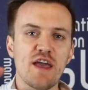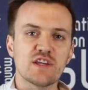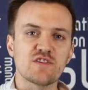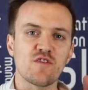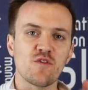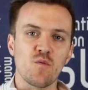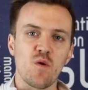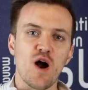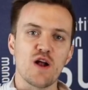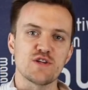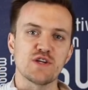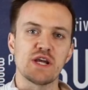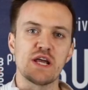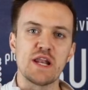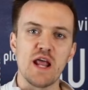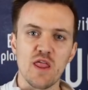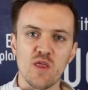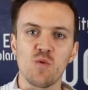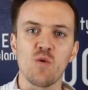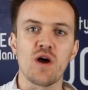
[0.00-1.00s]
for watching
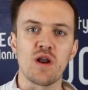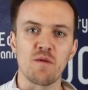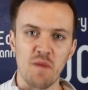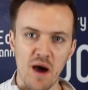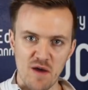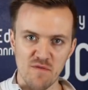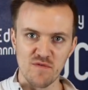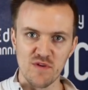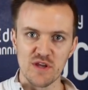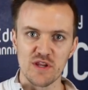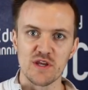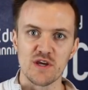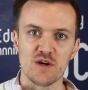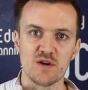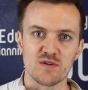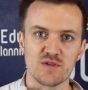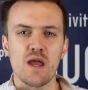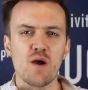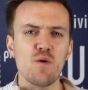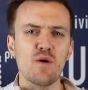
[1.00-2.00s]
another one of my
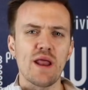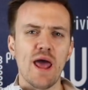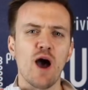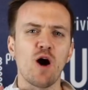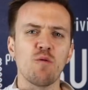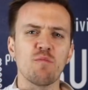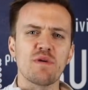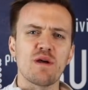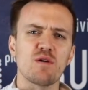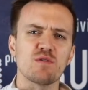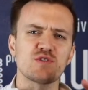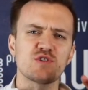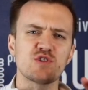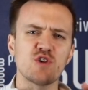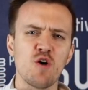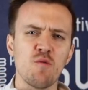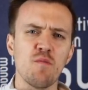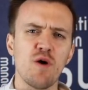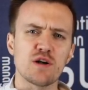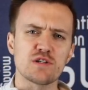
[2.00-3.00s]
videos. It would help me out
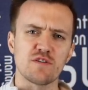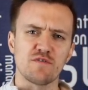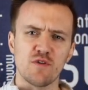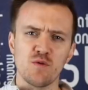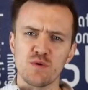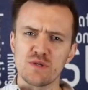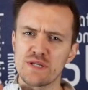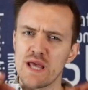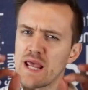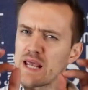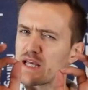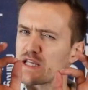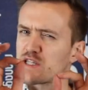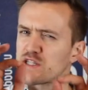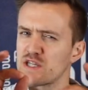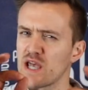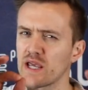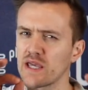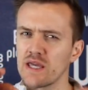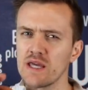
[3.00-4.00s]
so much if you would take a
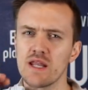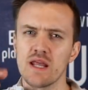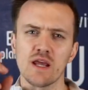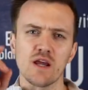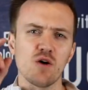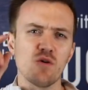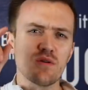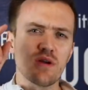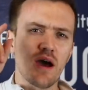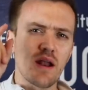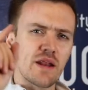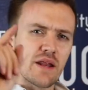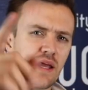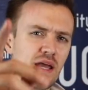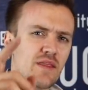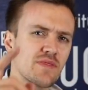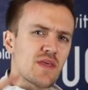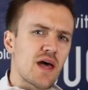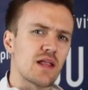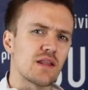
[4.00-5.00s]
second and go down and
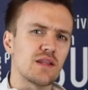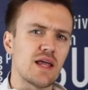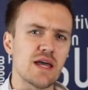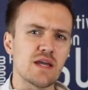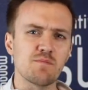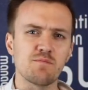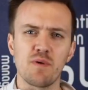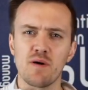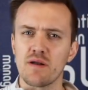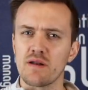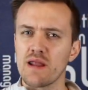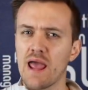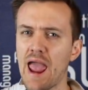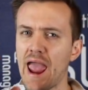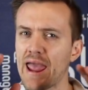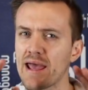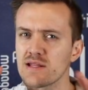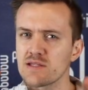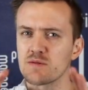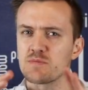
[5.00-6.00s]
hit that like button
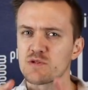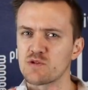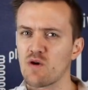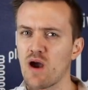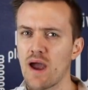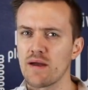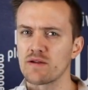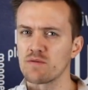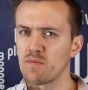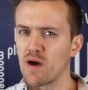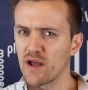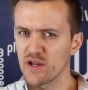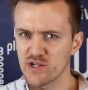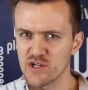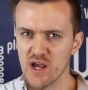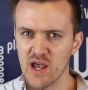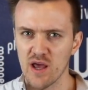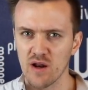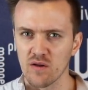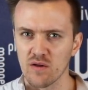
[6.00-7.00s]
and subscribe to my
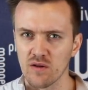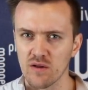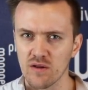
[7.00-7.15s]
channel.